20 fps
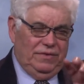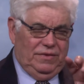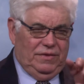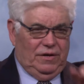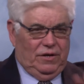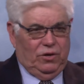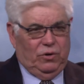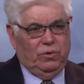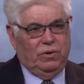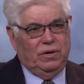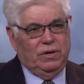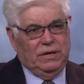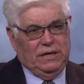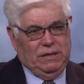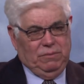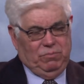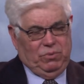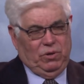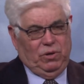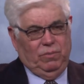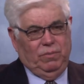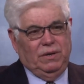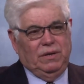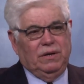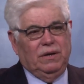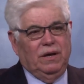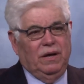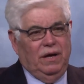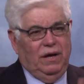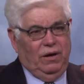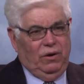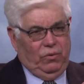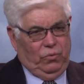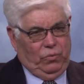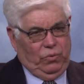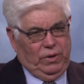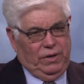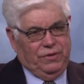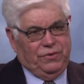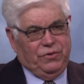the lower unemployment,
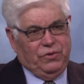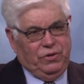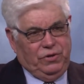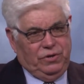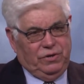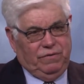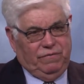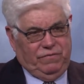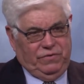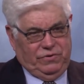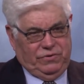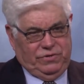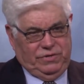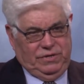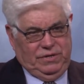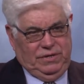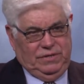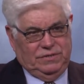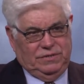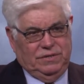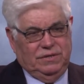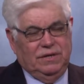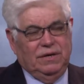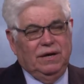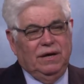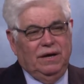with the universities,